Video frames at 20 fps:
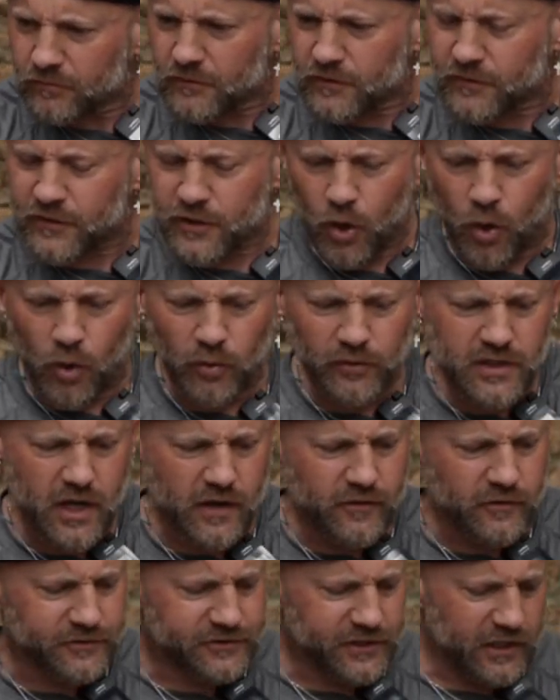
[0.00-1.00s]
the only
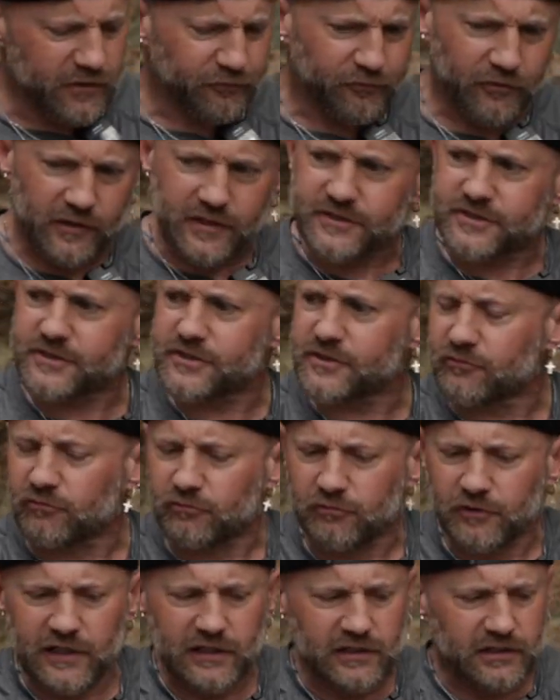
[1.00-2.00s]
other difference,
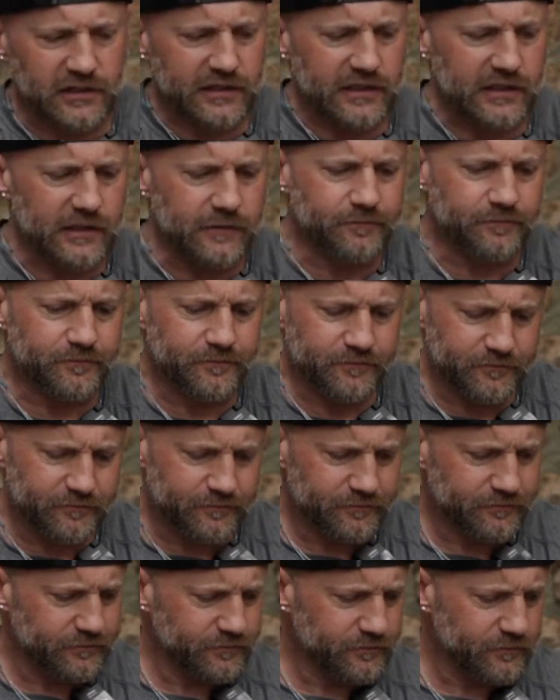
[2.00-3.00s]
really,
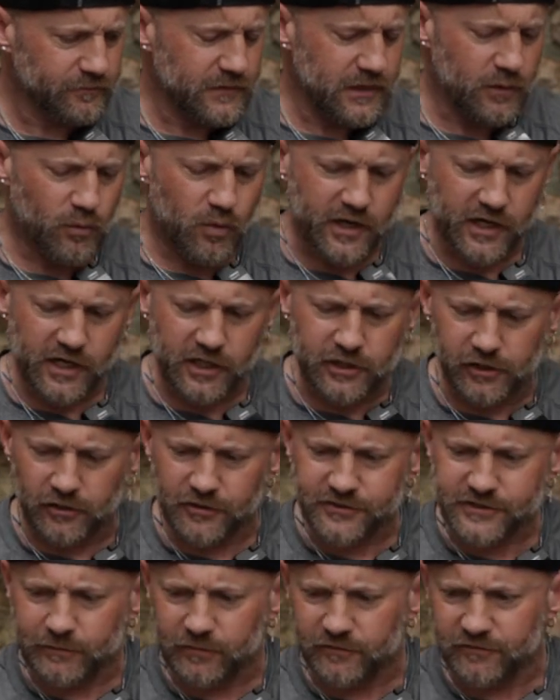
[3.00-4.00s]
and we'll get a
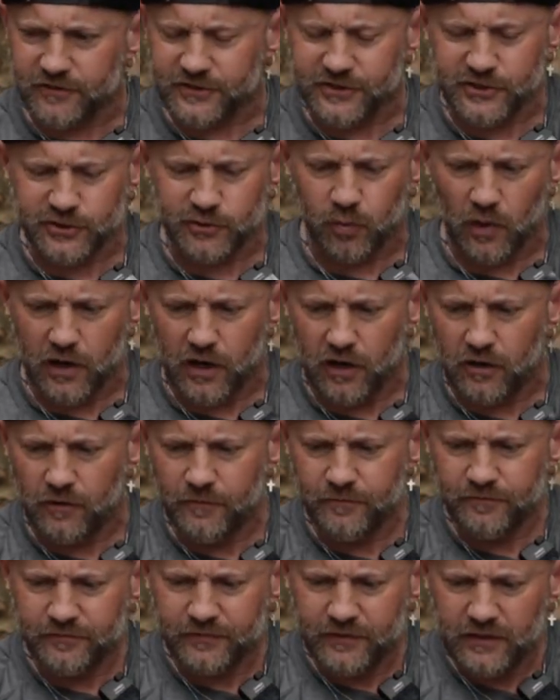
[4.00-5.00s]
close-up of this as well,
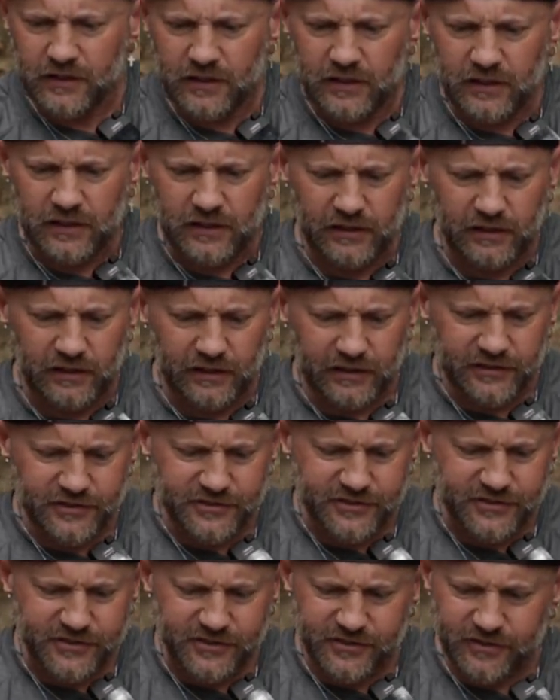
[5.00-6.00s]

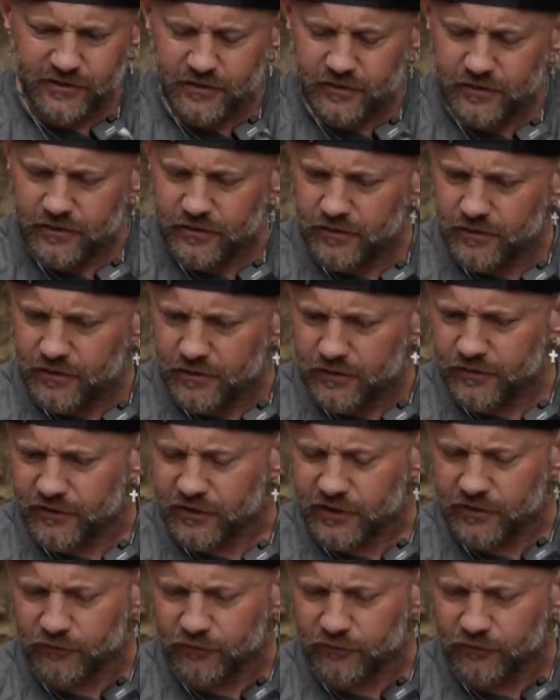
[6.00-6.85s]
is the